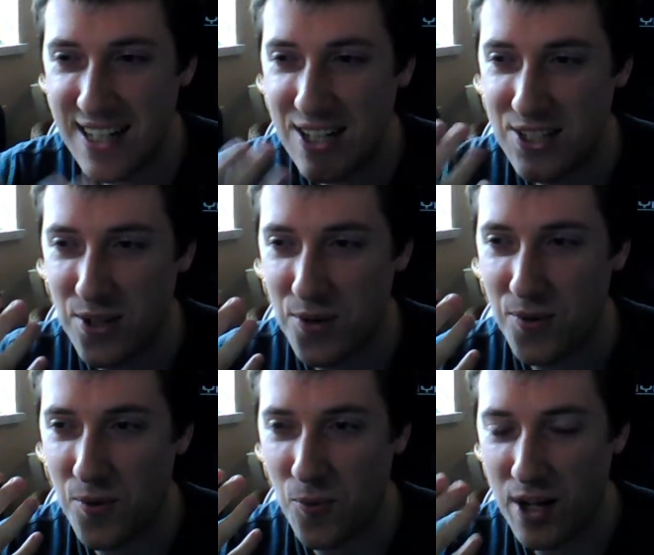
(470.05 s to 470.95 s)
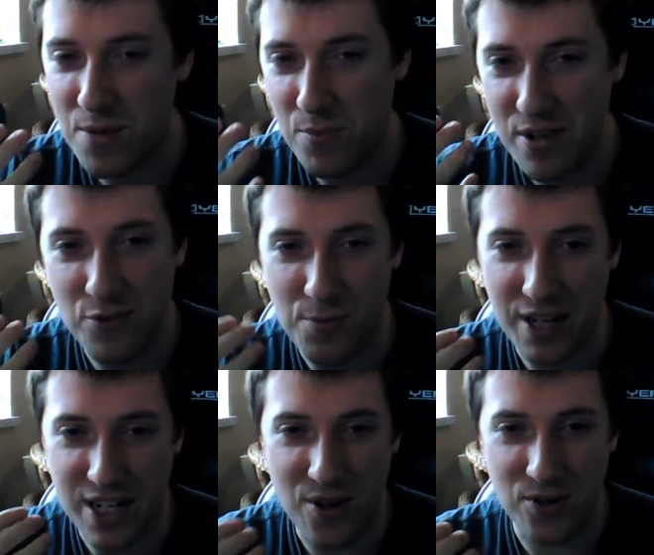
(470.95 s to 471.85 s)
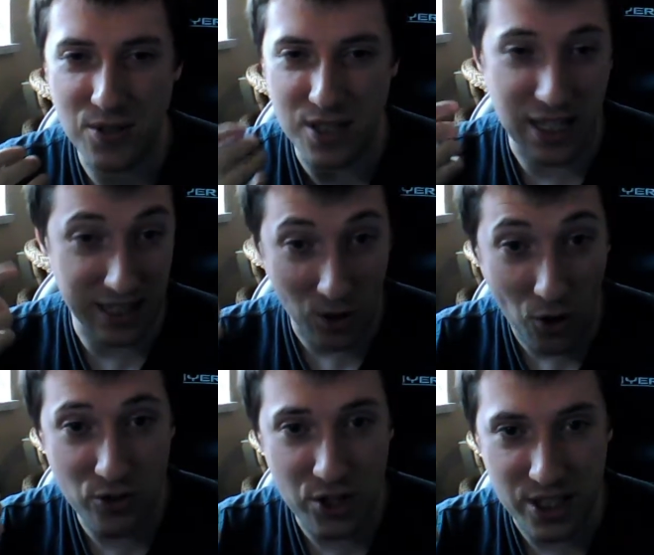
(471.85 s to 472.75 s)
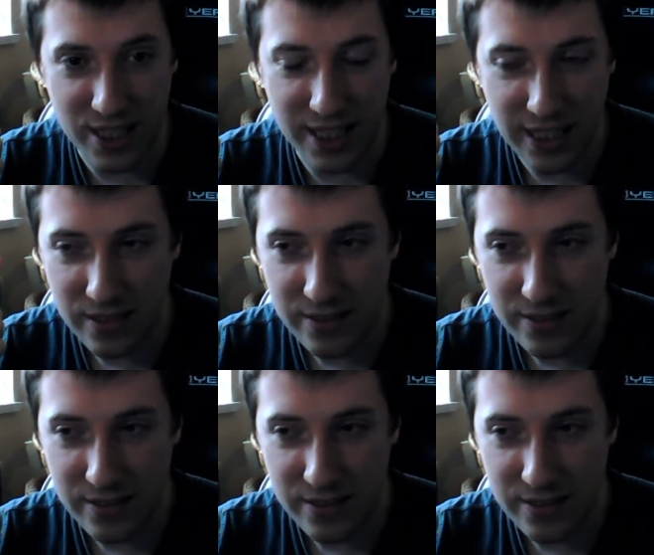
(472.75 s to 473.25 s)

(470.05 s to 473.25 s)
So when I breathe through my nose, like consciously,